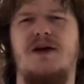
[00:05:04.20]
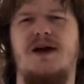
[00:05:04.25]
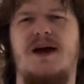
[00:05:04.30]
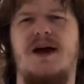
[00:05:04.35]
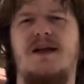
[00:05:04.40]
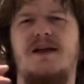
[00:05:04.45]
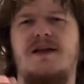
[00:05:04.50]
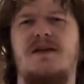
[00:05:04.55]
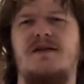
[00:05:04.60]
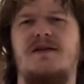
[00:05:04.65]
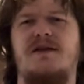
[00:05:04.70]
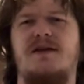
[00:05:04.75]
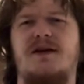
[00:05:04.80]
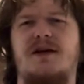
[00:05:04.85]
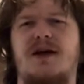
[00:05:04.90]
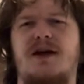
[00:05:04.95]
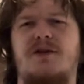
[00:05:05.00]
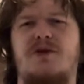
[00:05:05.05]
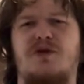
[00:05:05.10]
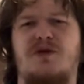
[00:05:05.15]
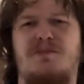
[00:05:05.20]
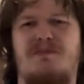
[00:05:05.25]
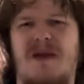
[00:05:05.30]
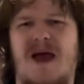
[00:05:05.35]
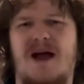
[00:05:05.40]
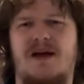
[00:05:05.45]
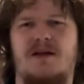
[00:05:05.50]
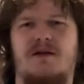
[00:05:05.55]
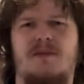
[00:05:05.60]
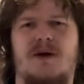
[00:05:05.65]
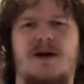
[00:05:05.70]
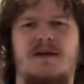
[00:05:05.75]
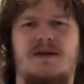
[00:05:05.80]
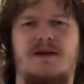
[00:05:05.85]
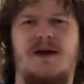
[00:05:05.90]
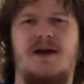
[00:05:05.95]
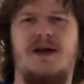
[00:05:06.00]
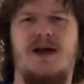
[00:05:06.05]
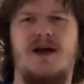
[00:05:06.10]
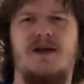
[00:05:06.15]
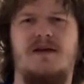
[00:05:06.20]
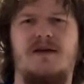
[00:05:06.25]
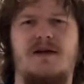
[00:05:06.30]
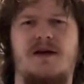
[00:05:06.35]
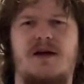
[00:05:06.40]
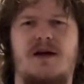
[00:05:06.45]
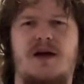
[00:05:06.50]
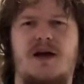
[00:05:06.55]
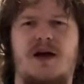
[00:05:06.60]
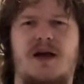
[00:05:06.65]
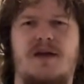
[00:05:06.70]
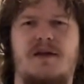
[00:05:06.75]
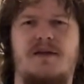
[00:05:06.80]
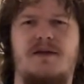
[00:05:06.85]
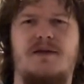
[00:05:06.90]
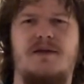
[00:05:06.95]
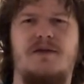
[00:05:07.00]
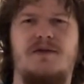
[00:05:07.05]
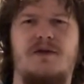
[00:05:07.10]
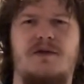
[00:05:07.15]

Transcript: and then it starts maximizing again. And so